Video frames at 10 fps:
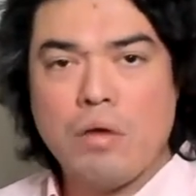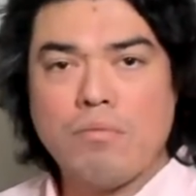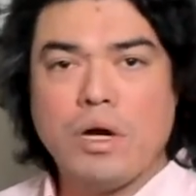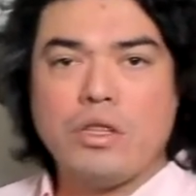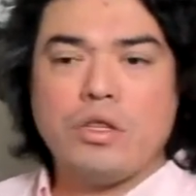
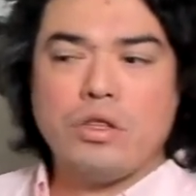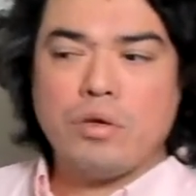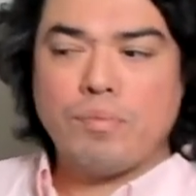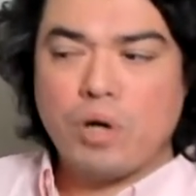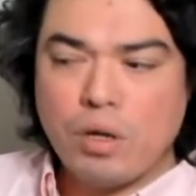But the
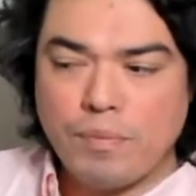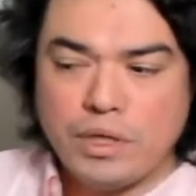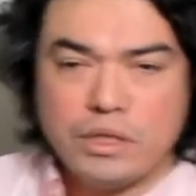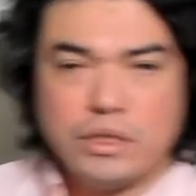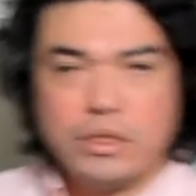
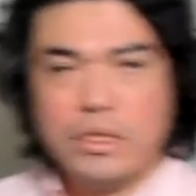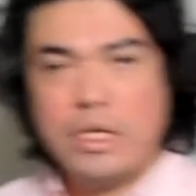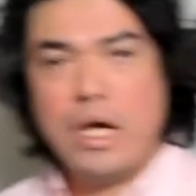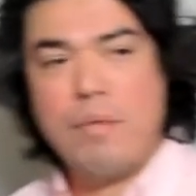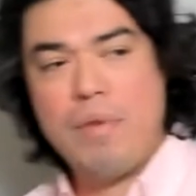purpose
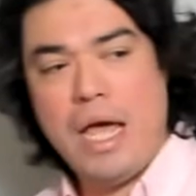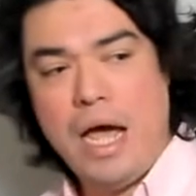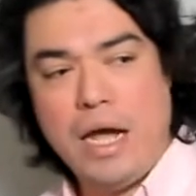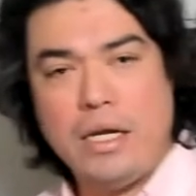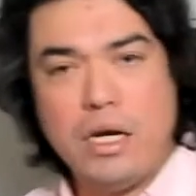
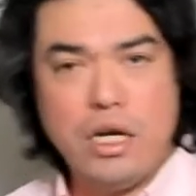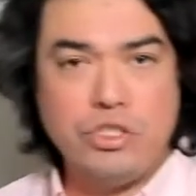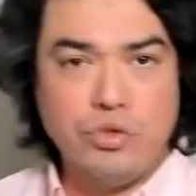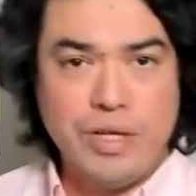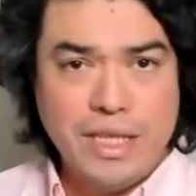behind us
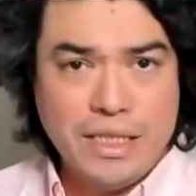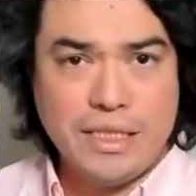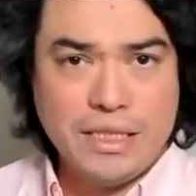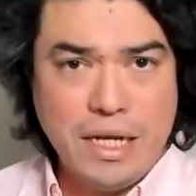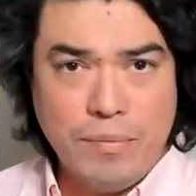doing this
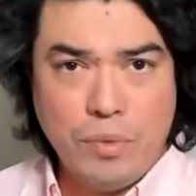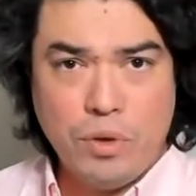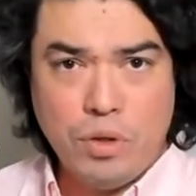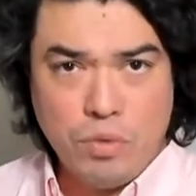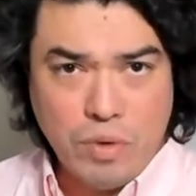
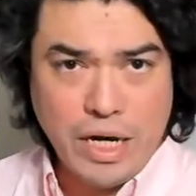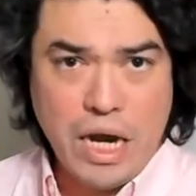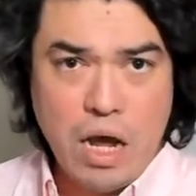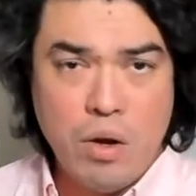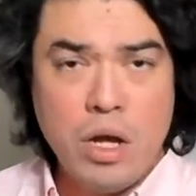example right
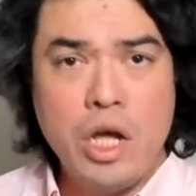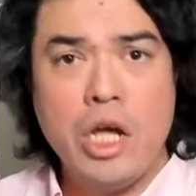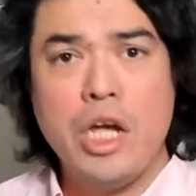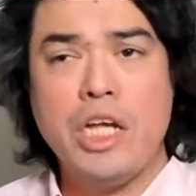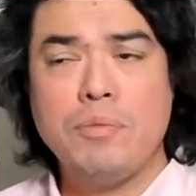now
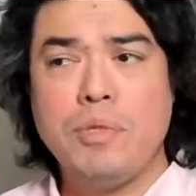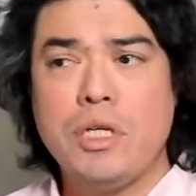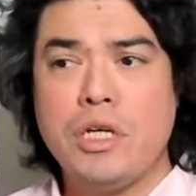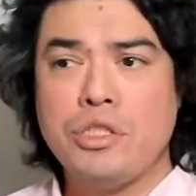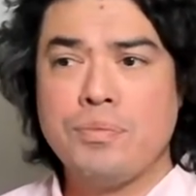is
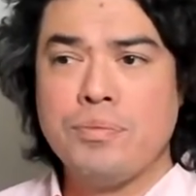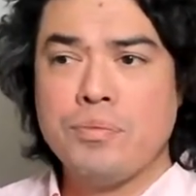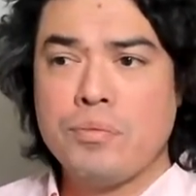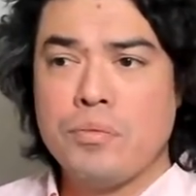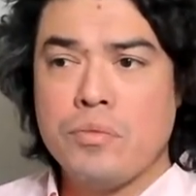because
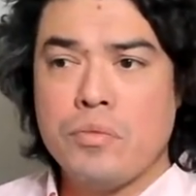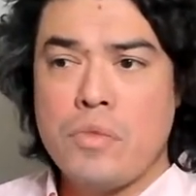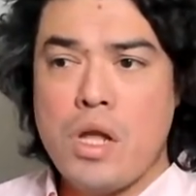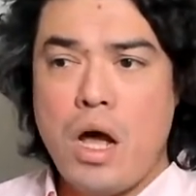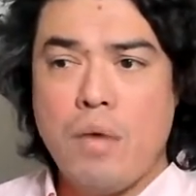
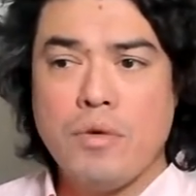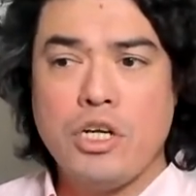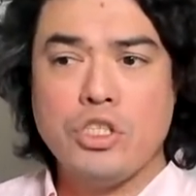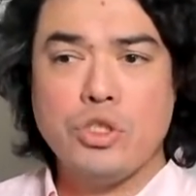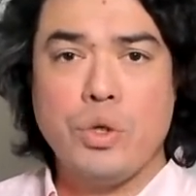I'm going
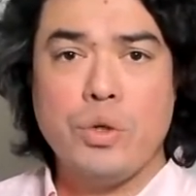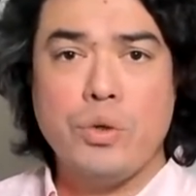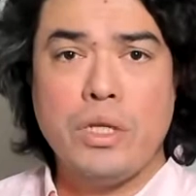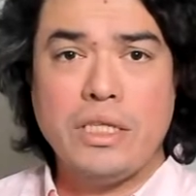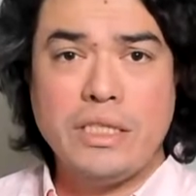to show you
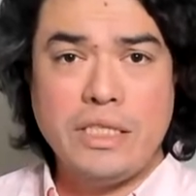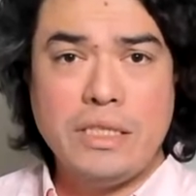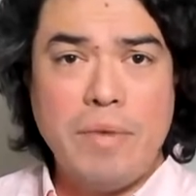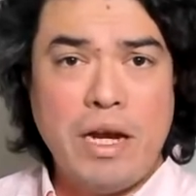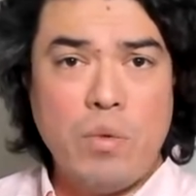the
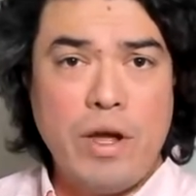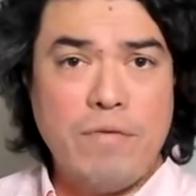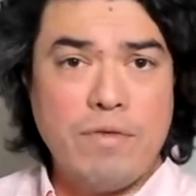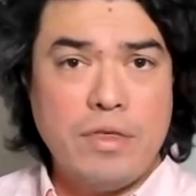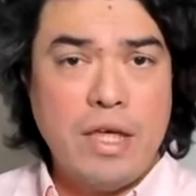systematic way
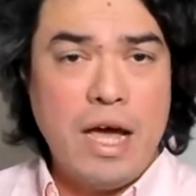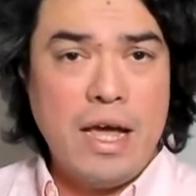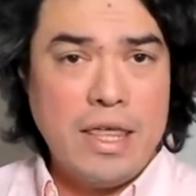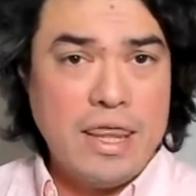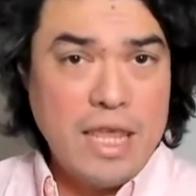
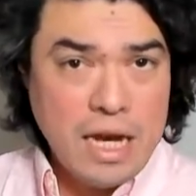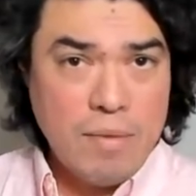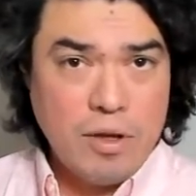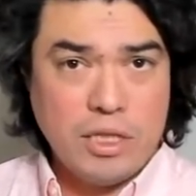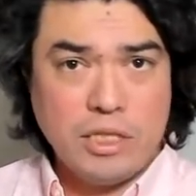I think
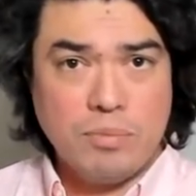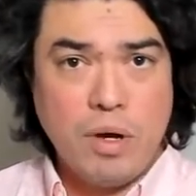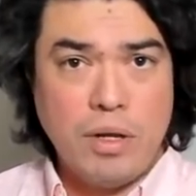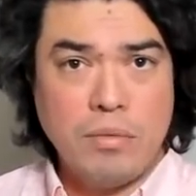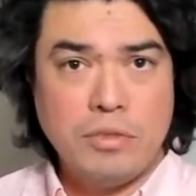about these
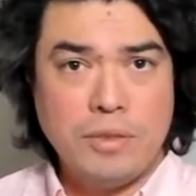problems.